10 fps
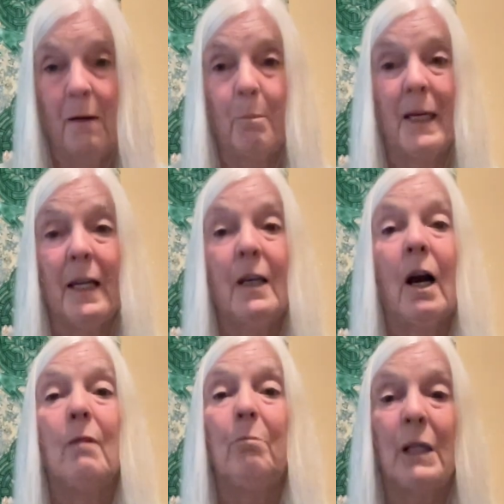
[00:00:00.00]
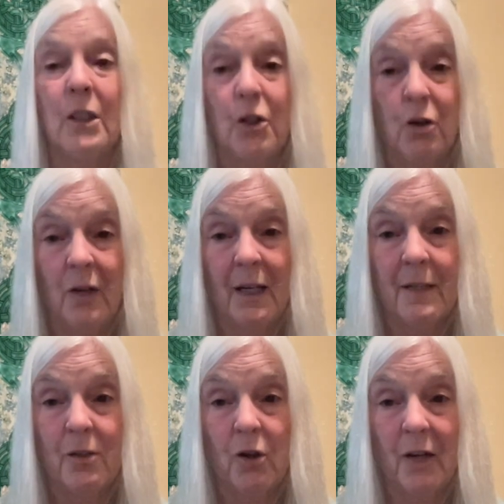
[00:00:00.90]
but he got
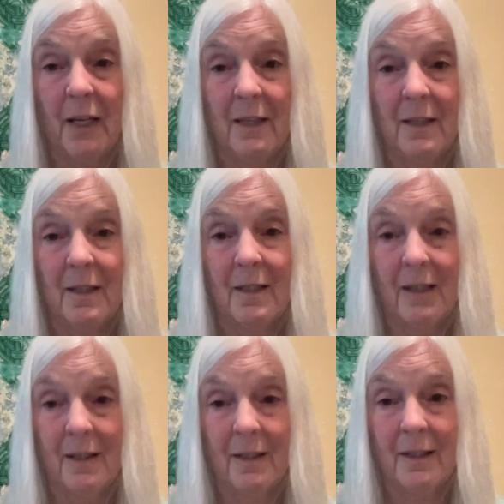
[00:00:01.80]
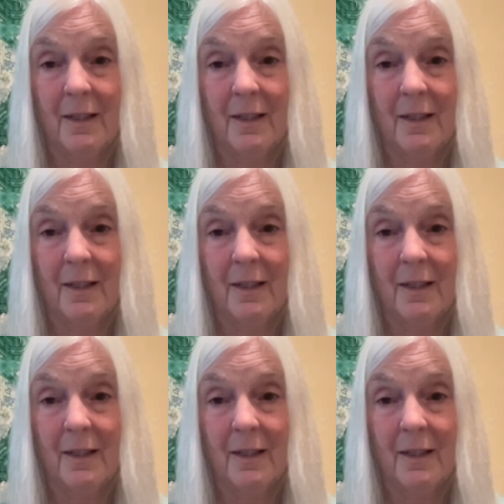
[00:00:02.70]
militarized during his descent.